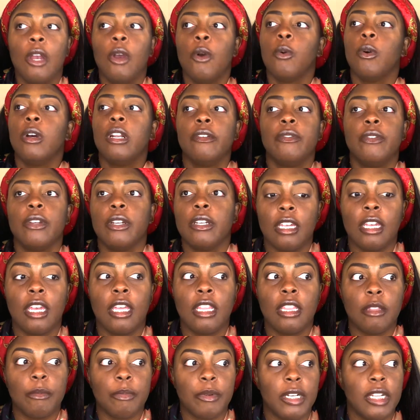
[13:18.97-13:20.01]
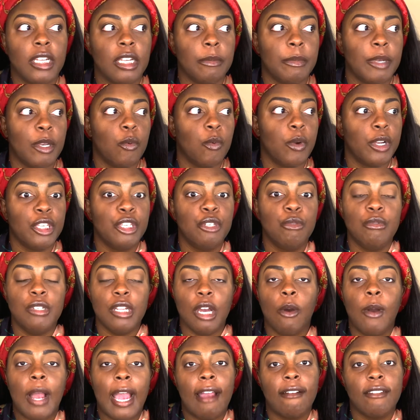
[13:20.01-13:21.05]
what if you're in the predicament where you don't
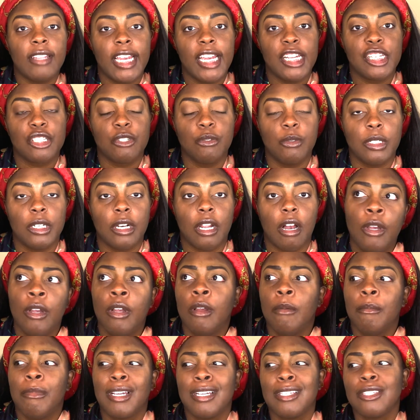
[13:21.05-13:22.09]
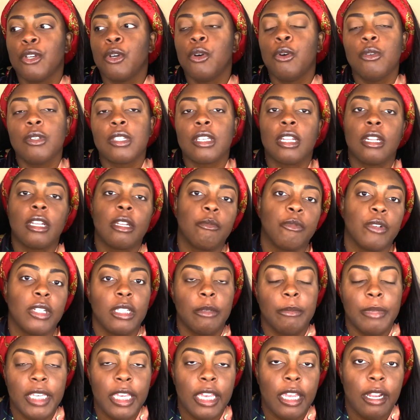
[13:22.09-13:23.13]
have lash glue at all? Because who's gonna really
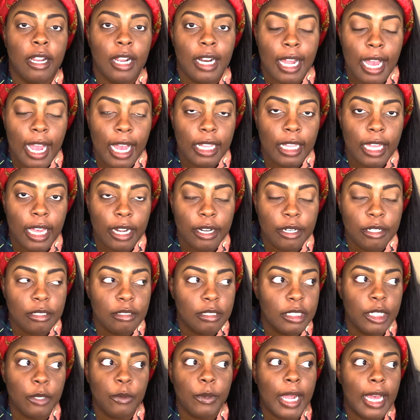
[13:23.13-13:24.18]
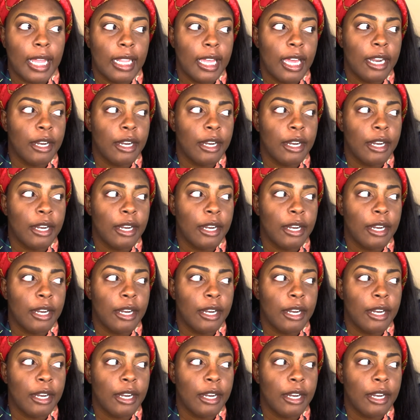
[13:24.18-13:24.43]
be carrying eyeliner, liquid eyeliner?